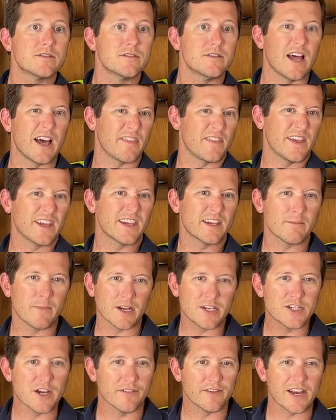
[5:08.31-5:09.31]
not thinking
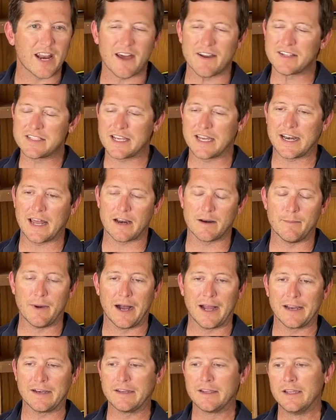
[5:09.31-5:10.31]
much of it, out of sight, out of
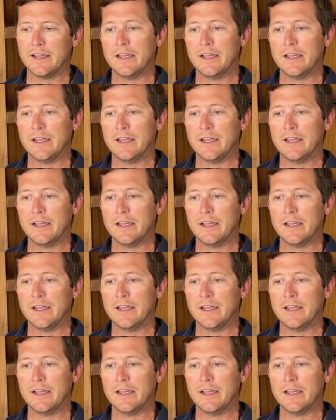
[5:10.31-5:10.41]
mind.